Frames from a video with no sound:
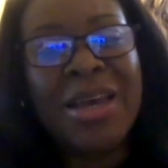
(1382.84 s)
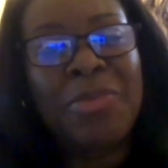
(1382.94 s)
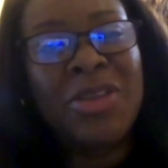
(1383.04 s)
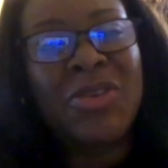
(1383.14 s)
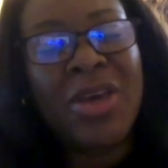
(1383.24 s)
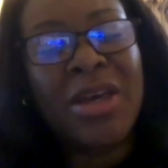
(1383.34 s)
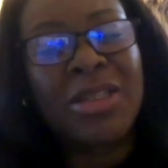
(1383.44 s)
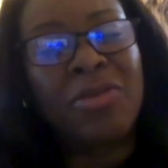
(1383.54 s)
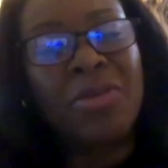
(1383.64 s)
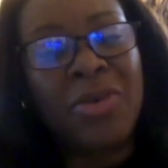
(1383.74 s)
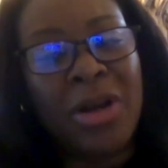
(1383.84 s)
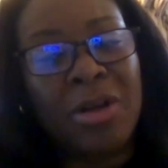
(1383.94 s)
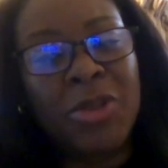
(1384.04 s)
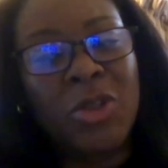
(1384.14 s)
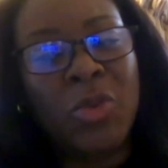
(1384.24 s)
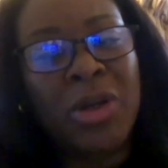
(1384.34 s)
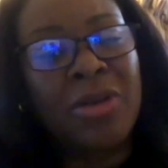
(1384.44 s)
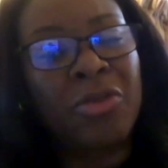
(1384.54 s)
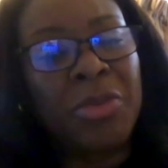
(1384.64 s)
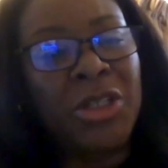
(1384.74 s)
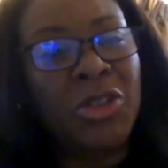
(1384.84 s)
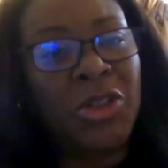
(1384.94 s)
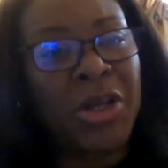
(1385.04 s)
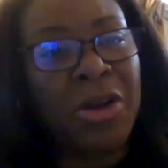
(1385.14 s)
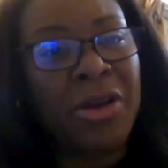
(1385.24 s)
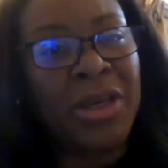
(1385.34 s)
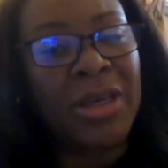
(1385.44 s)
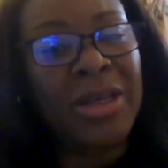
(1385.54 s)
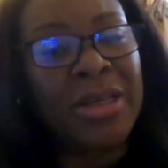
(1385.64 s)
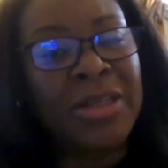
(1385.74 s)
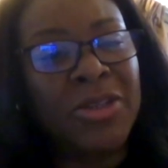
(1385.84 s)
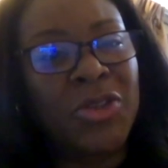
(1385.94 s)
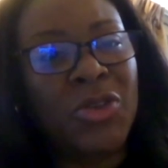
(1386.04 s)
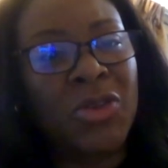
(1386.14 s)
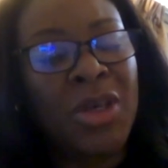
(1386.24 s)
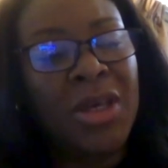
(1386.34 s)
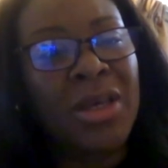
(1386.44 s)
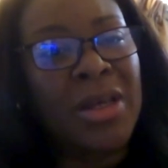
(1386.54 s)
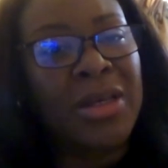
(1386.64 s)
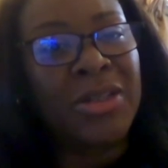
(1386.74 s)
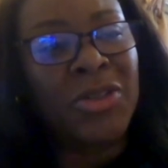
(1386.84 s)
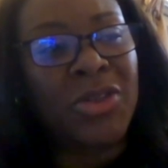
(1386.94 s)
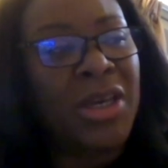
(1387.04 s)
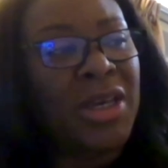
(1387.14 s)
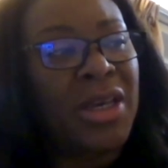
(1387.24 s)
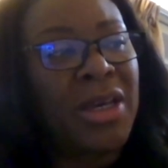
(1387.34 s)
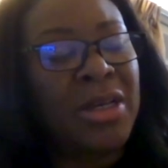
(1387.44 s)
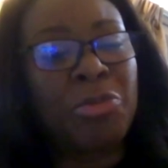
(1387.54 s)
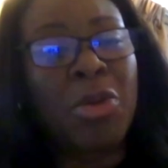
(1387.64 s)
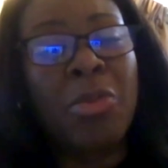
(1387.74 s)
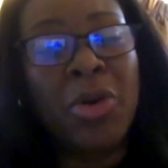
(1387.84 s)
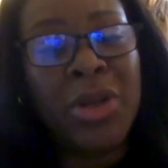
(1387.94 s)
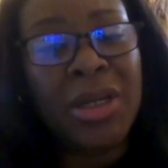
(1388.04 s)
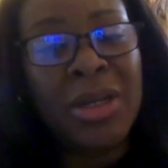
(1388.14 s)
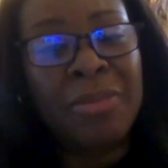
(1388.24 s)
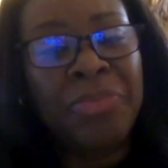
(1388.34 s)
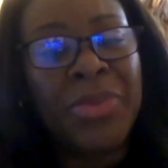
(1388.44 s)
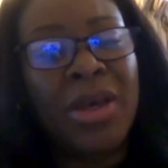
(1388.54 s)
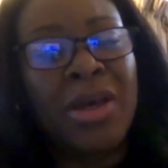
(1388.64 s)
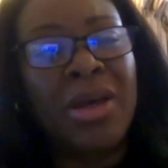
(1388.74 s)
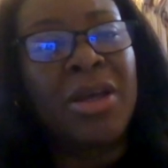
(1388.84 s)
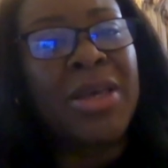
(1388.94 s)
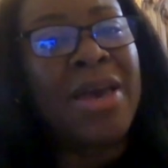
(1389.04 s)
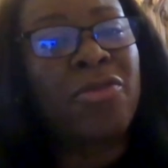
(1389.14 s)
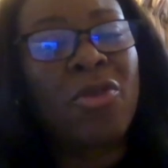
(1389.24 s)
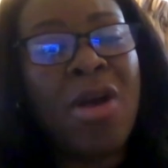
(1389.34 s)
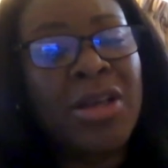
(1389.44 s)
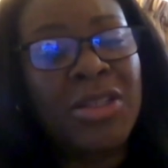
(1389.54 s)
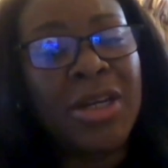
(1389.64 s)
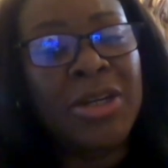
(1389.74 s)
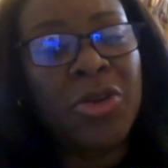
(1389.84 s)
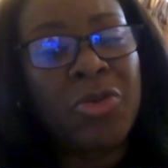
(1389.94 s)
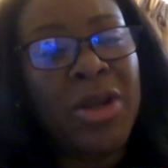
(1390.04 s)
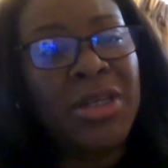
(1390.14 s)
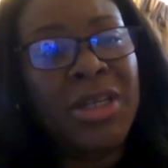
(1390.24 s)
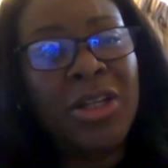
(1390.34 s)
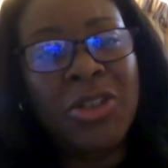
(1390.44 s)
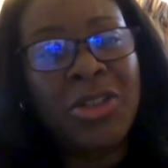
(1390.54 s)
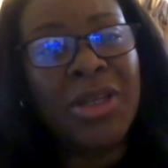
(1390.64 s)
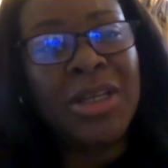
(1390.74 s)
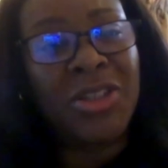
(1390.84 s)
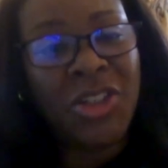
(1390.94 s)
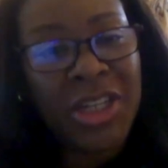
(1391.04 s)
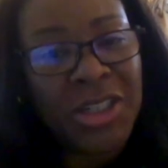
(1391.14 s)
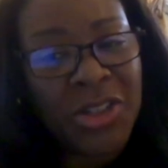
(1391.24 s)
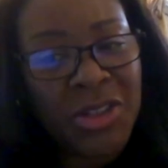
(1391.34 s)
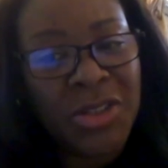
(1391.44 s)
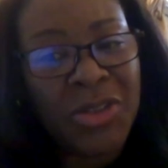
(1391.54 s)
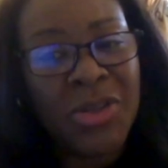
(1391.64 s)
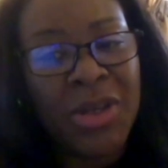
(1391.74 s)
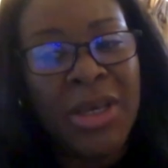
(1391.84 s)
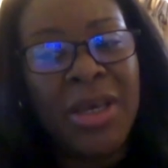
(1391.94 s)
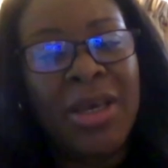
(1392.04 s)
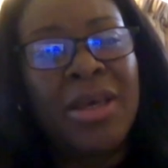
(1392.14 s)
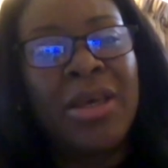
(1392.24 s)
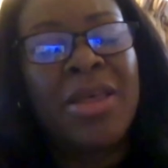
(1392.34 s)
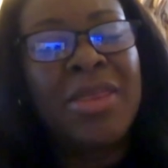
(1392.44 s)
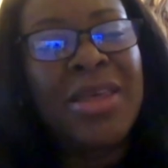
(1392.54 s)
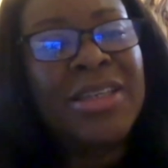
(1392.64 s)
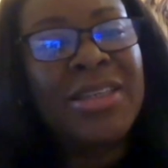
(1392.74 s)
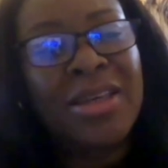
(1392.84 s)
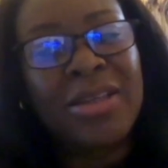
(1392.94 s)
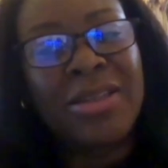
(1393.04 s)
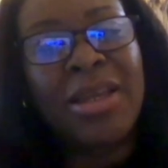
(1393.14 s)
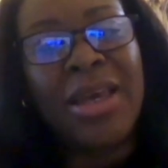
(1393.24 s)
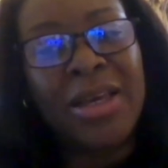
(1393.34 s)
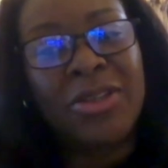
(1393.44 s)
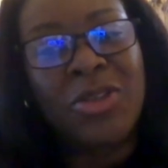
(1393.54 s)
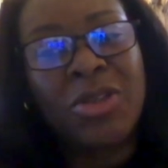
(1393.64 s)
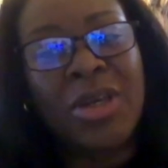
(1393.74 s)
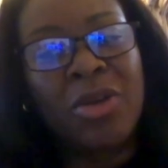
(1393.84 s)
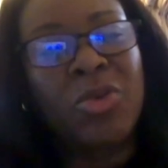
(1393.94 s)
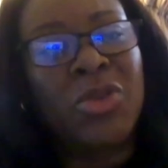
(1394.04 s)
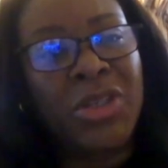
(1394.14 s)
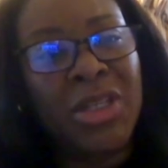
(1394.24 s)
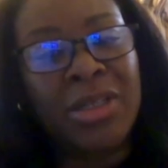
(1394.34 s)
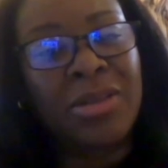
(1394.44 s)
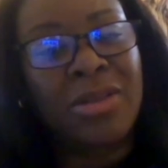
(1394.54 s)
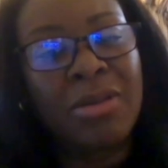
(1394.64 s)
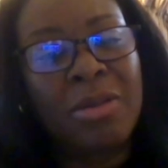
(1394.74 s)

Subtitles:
up these kinds of environments where information sharing is promoted, you have cross-sector threat intelligence exchanges. These things enhance resilience